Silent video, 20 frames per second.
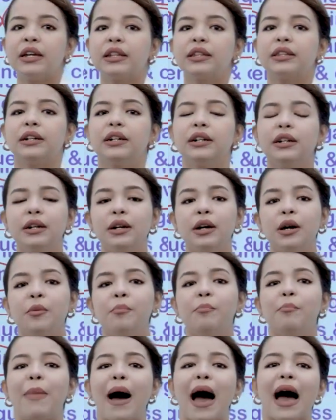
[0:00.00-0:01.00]
the
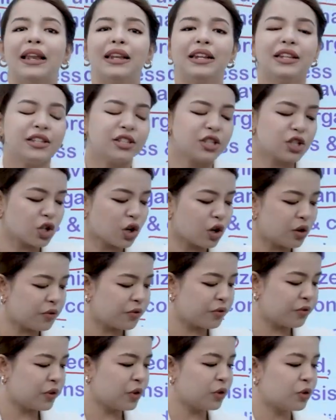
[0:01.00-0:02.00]
balance of,
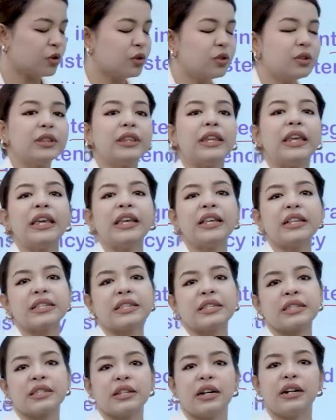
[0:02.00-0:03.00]

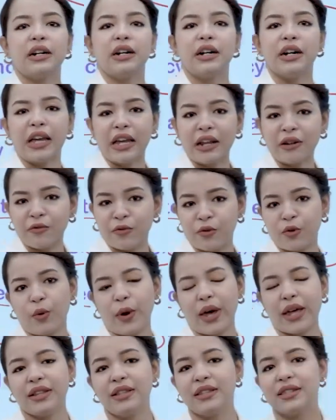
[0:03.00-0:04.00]
these
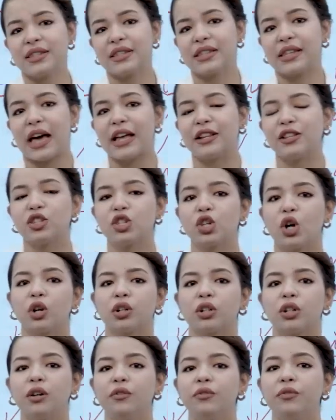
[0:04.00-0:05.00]
influence can
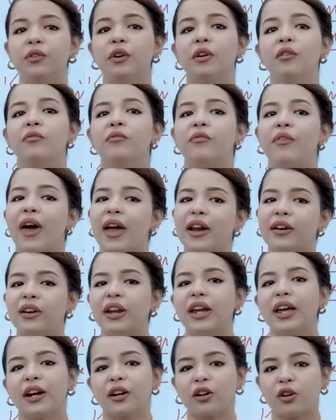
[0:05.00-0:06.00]
sort of
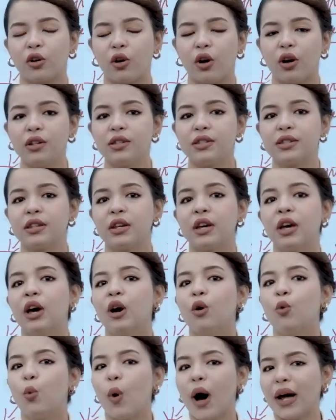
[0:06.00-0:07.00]
vary across
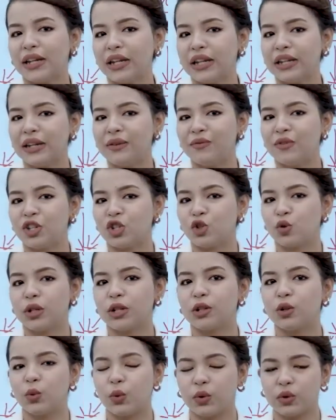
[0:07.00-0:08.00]
one individual
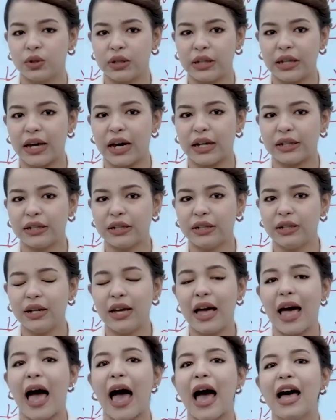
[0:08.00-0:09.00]
to the other,
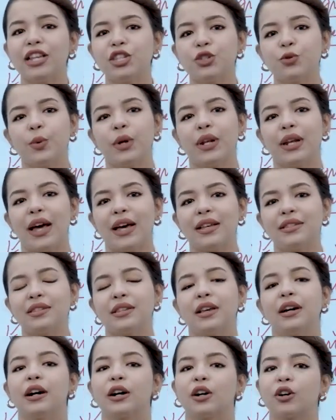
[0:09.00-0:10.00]
as well as
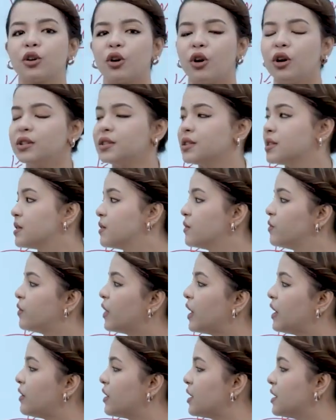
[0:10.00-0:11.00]
across
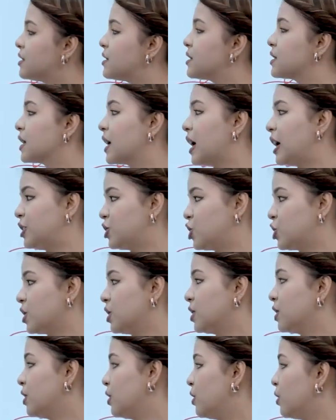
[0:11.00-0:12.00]
various
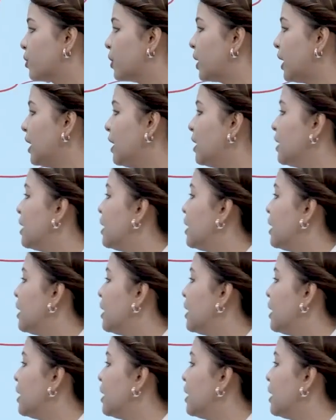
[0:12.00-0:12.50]
culture. Okay,